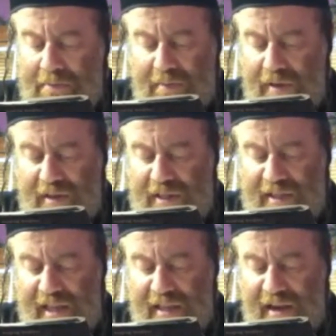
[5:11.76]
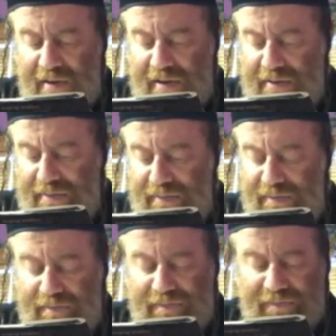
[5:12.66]
because it's not covered.
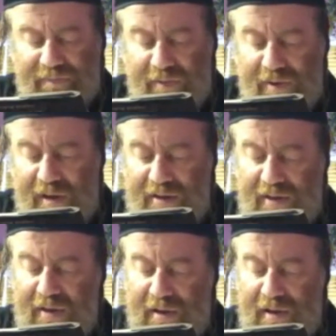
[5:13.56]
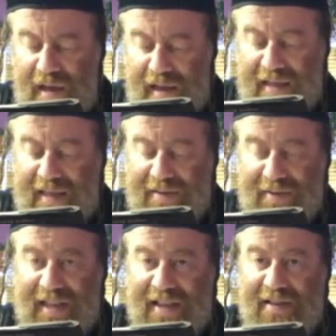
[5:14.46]
Okay, so as we
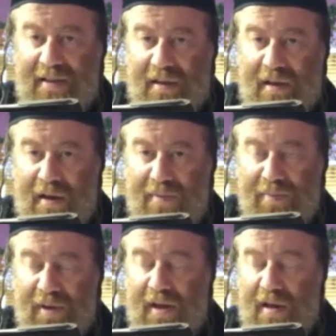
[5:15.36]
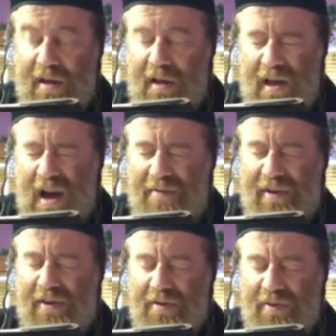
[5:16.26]
said,
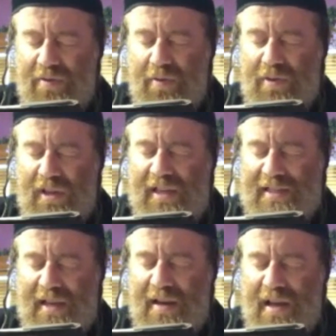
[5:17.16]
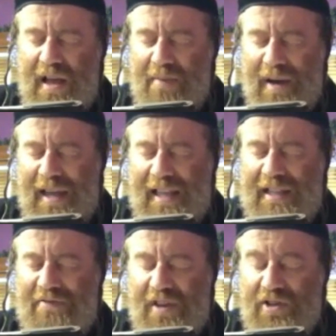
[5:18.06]
covering of the food is by
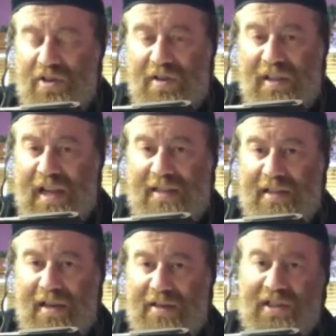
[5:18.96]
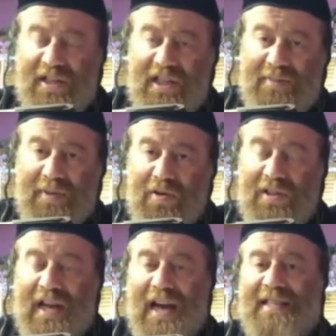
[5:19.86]
individual, not just
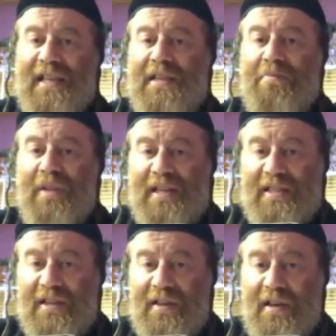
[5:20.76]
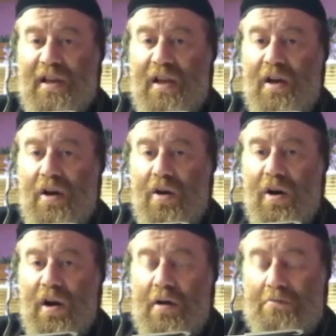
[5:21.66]
because I said the blessing,
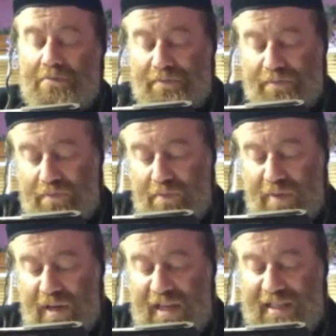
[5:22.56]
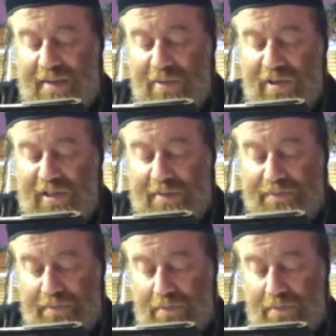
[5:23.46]
birchas kamotzi,